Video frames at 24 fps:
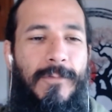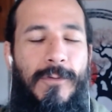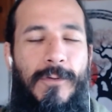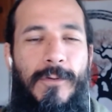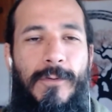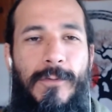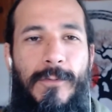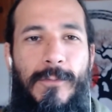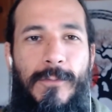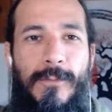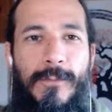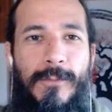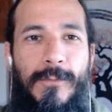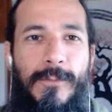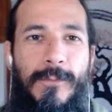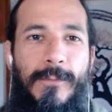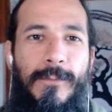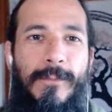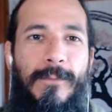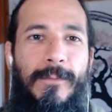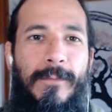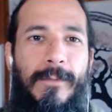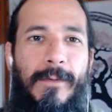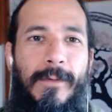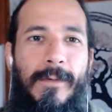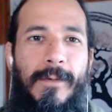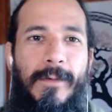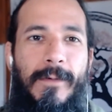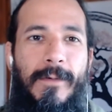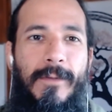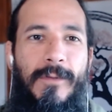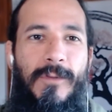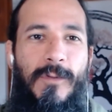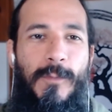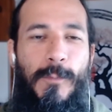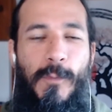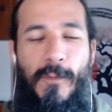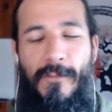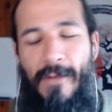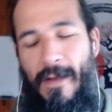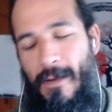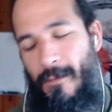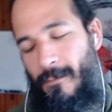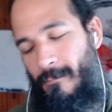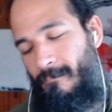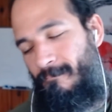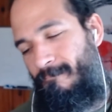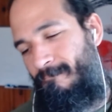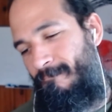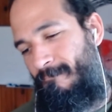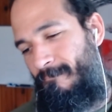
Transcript: to move out,